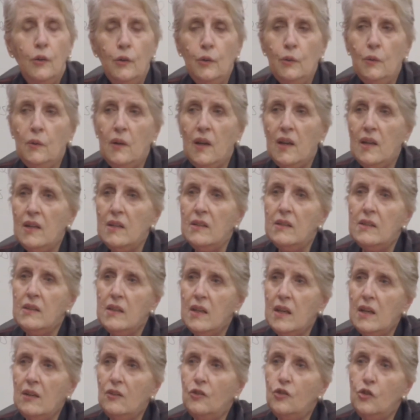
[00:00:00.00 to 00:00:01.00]
who is
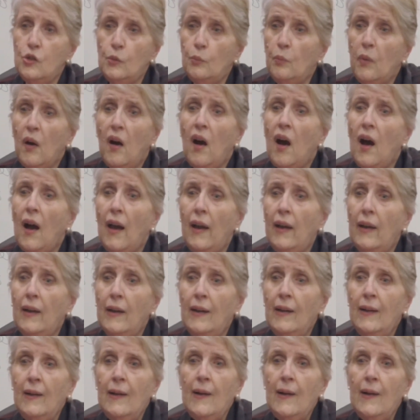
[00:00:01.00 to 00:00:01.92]
in Dubai.